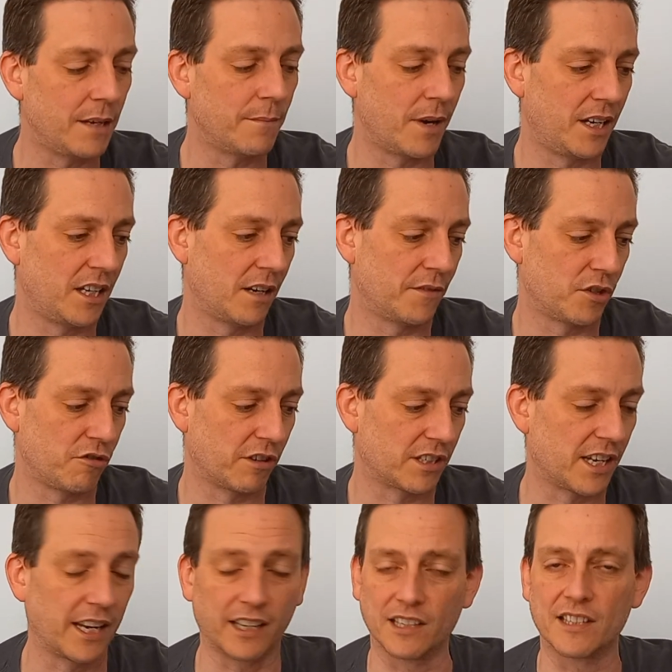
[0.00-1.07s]
many other trick
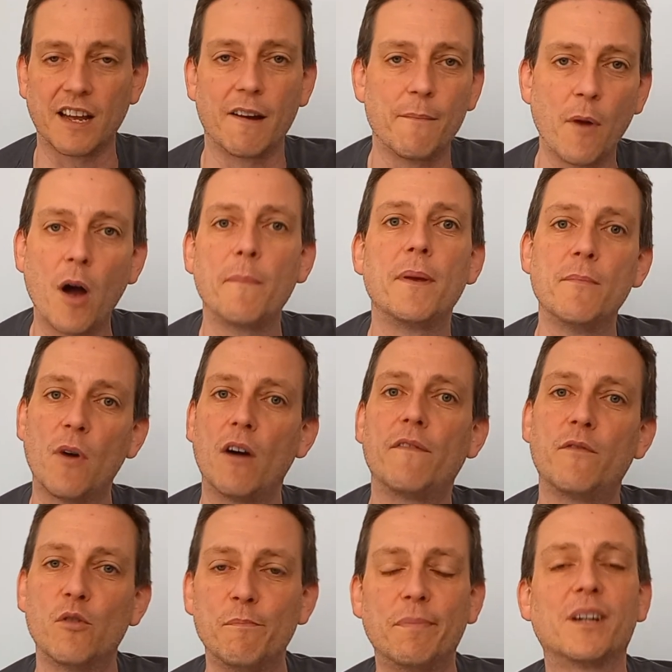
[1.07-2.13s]
takers. Now, it might be my
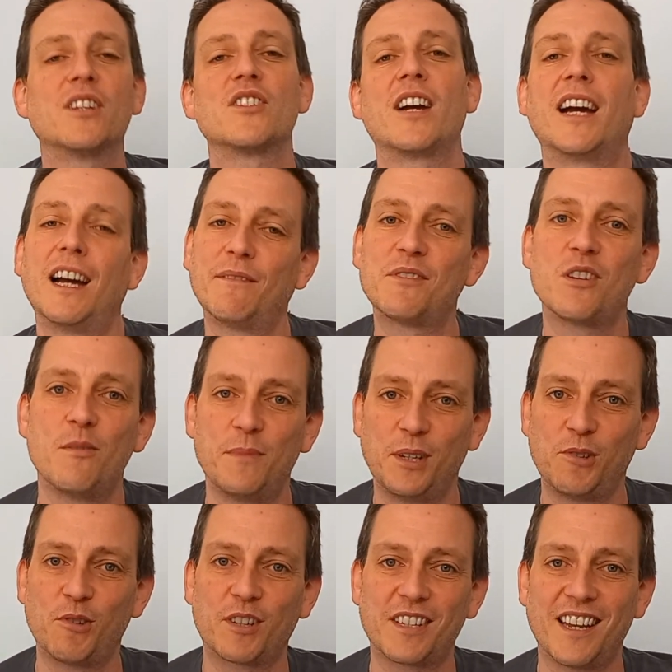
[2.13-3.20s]
fault because I have so many
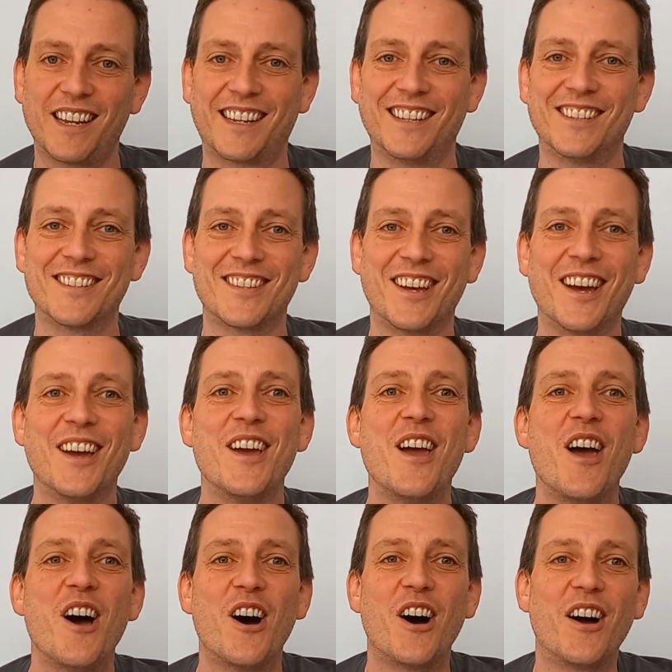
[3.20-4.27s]
trick takers that
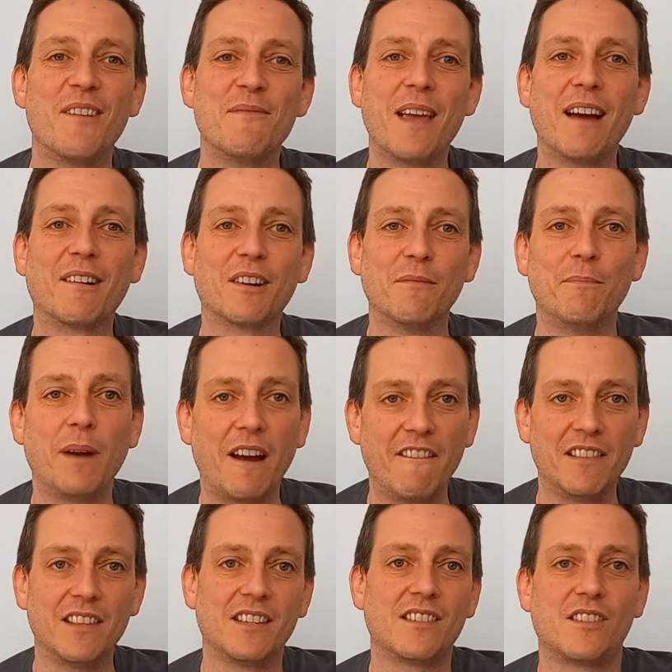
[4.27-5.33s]
I'm now
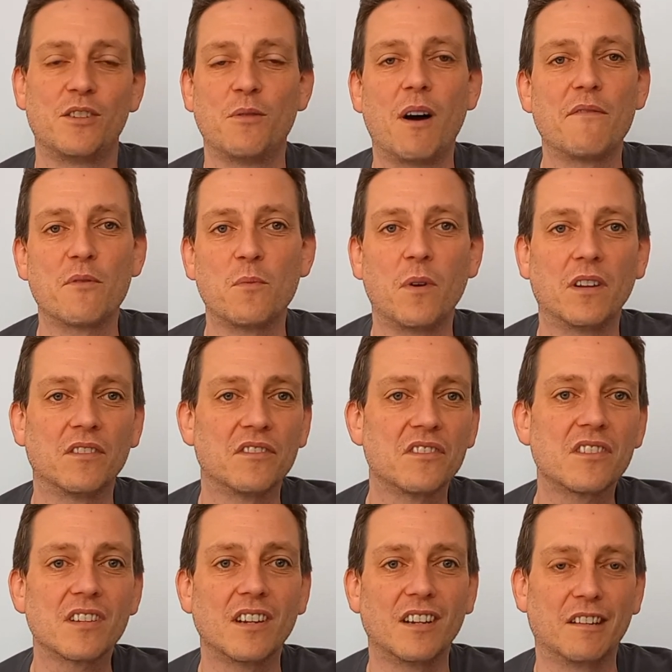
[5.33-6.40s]
comparing this to other
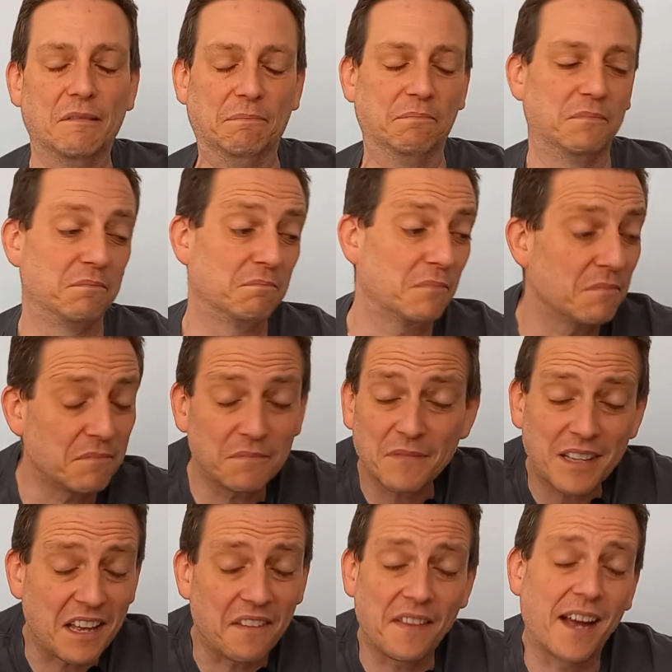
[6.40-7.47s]
ones,
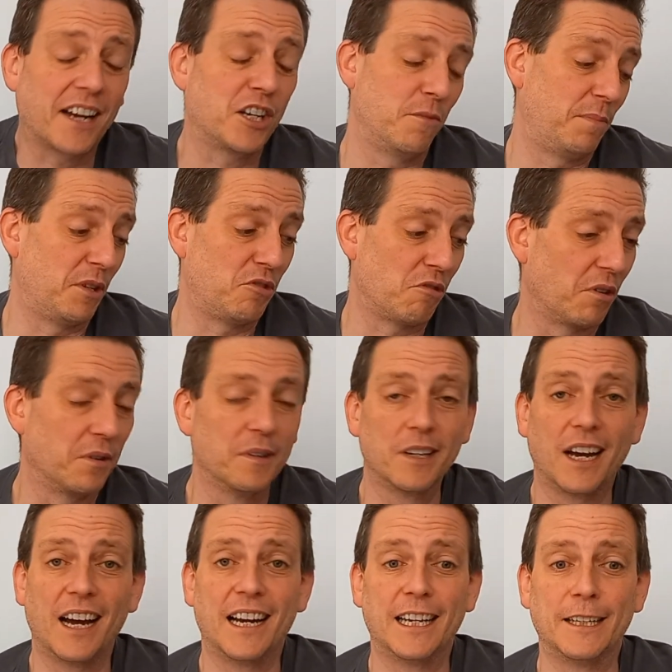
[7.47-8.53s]
and that could be true.
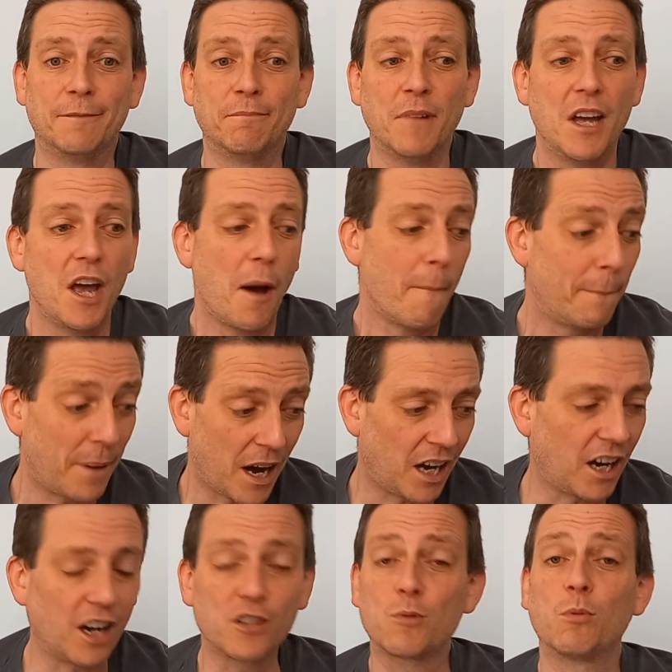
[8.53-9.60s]
But
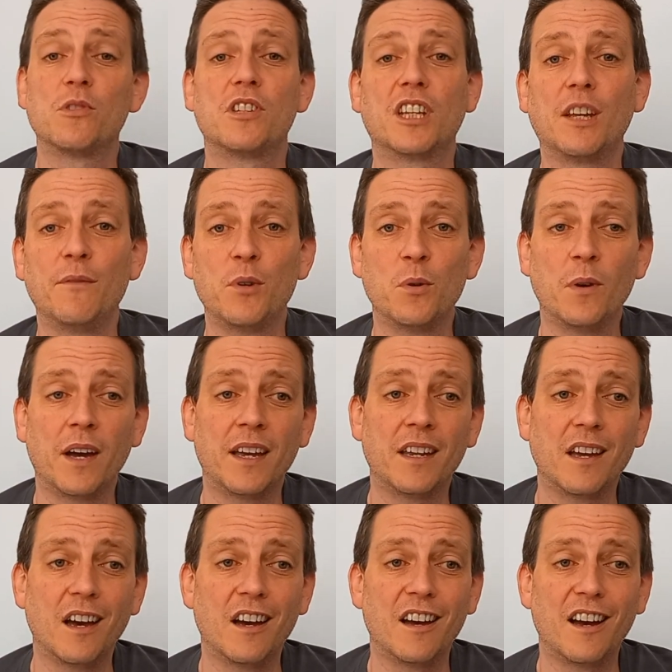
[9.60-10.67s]
I just wanted to give you
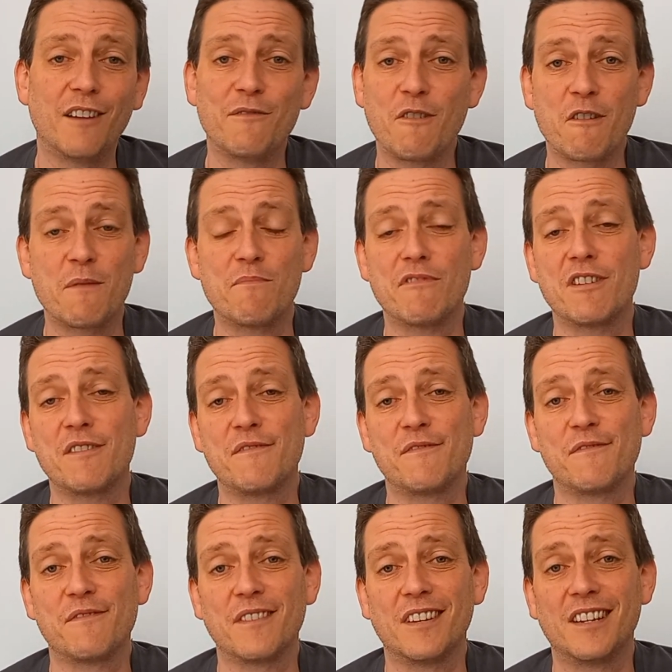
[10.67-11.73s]
a very
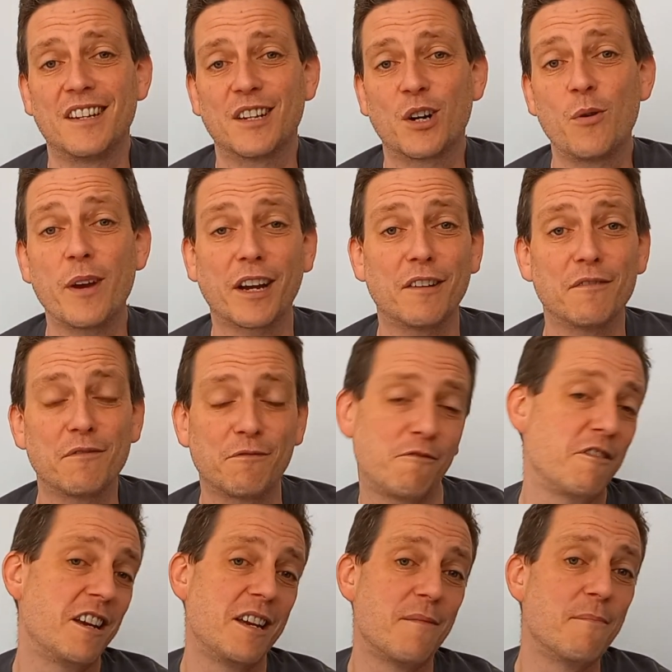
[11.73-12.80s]
brief, quick,
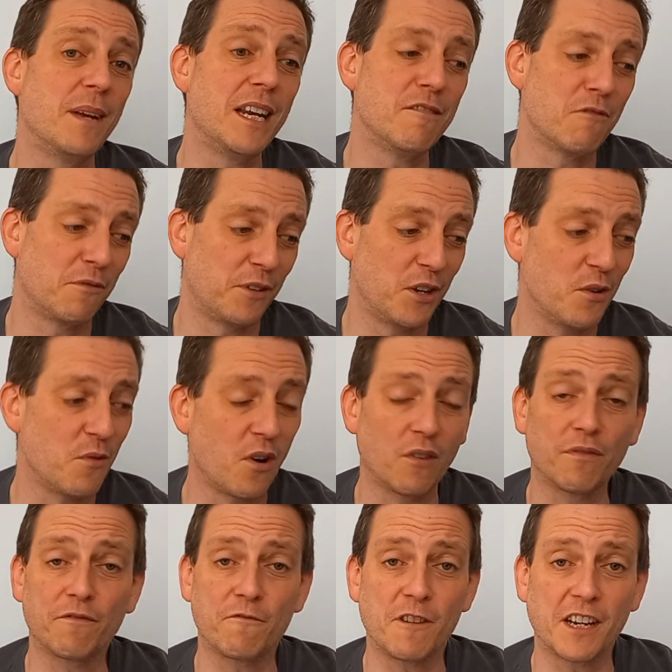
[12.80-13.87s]
free mini review of
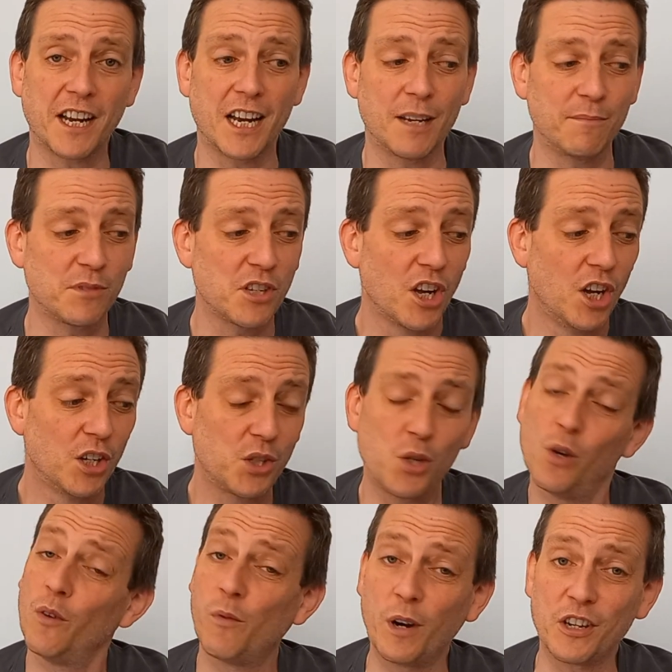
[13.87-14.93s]
3 games, 2
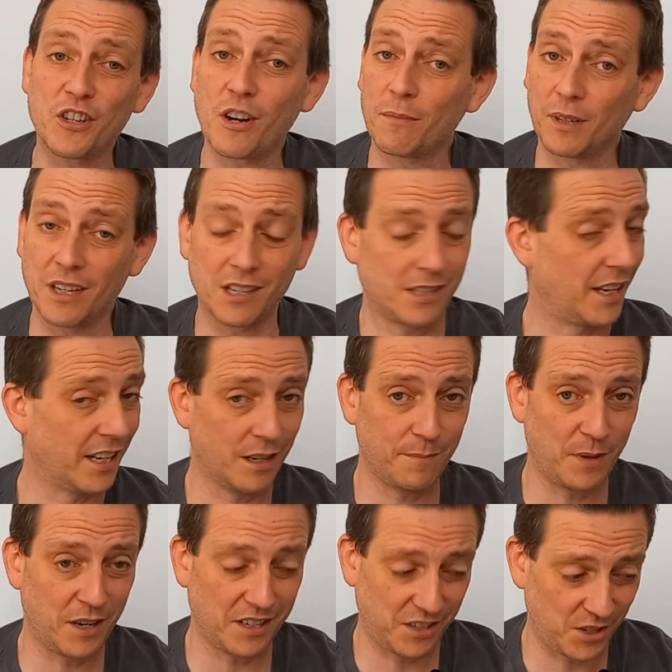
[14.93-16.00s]
of which I'm going to say
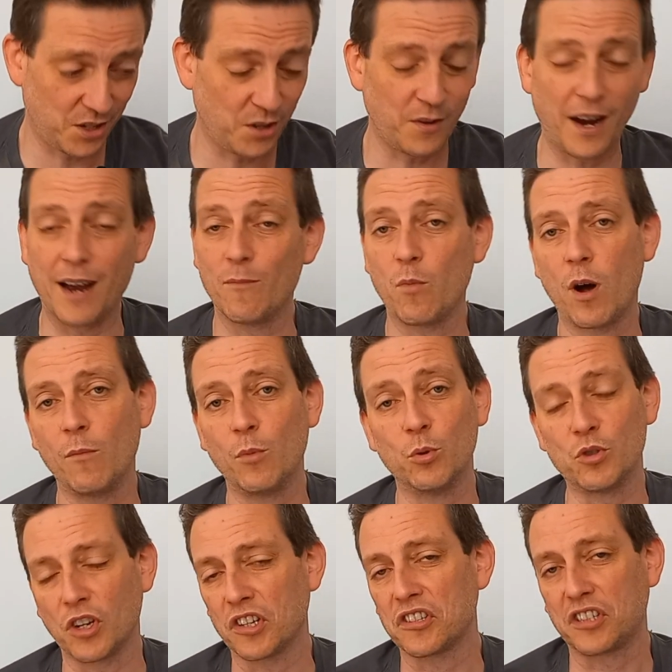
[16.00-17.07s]
goodbye to, and 1 will
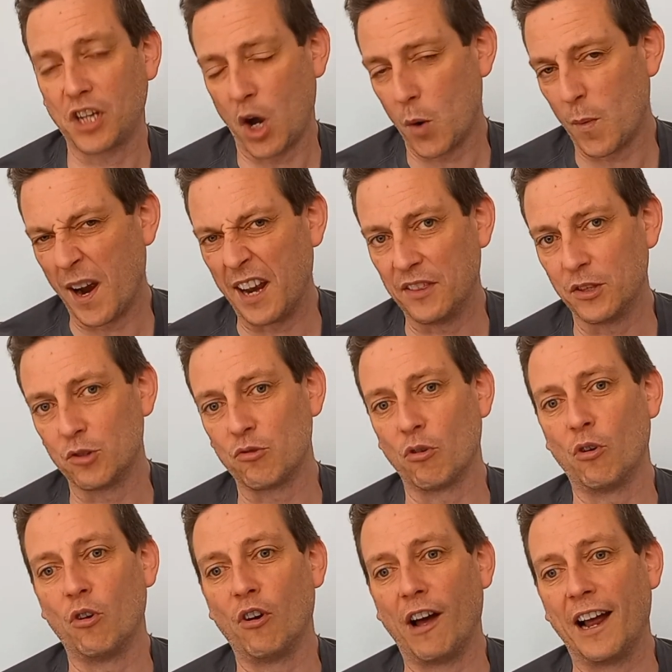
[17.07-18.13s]
just go away in the
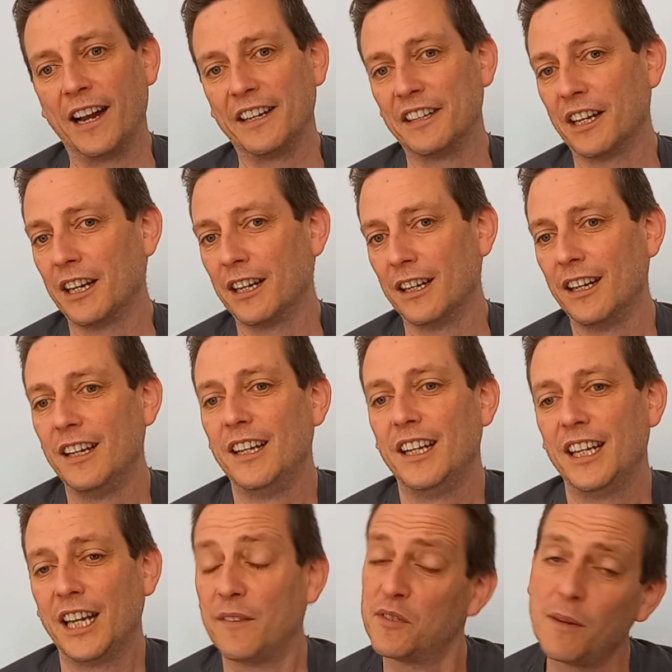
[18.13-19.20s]
drawer, and
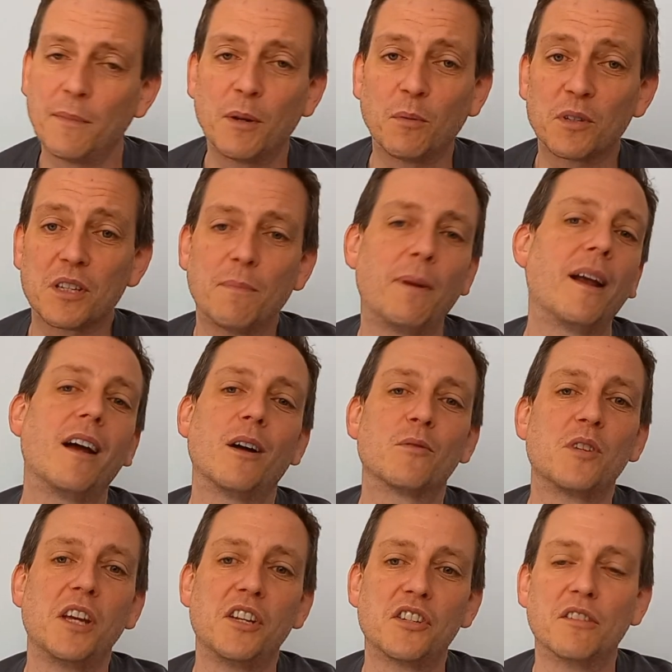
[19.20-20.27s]
if somebody wants to play it, I'll
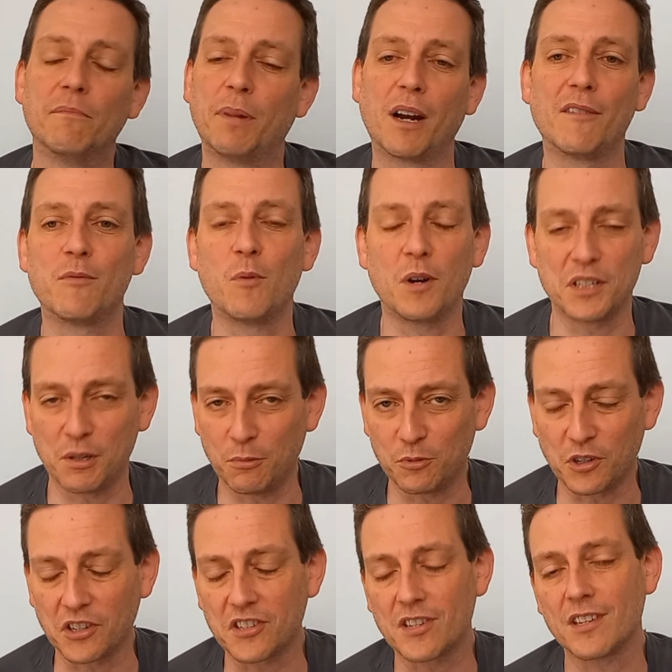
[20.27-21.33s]
teach them, but otherwise it will
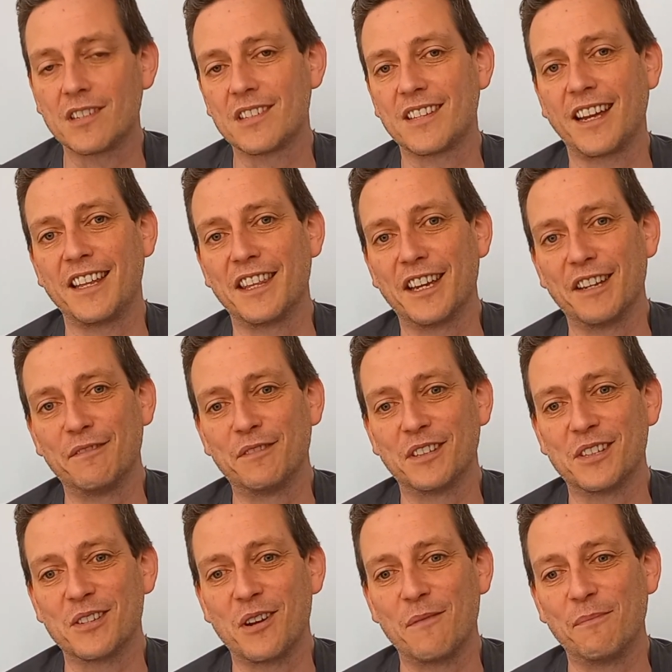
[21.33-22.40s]
just stay there for the
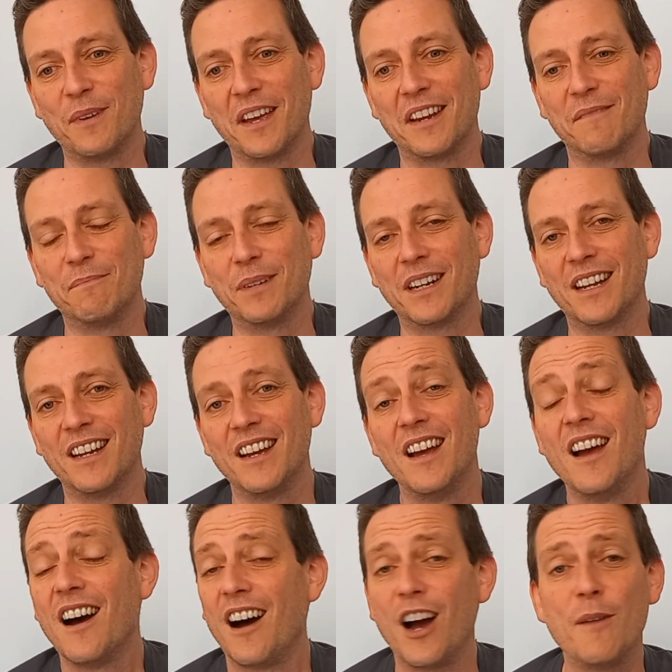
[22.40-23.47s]
time being. But
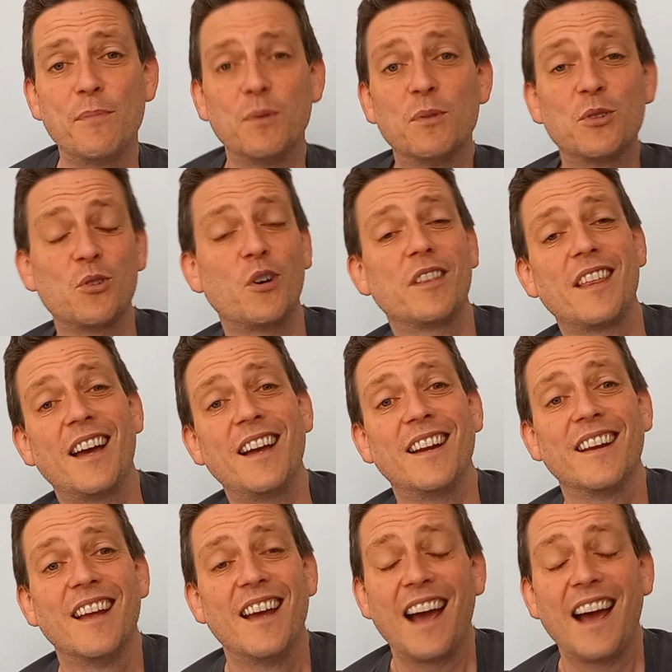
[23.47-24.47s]
I hope you enjoyed that.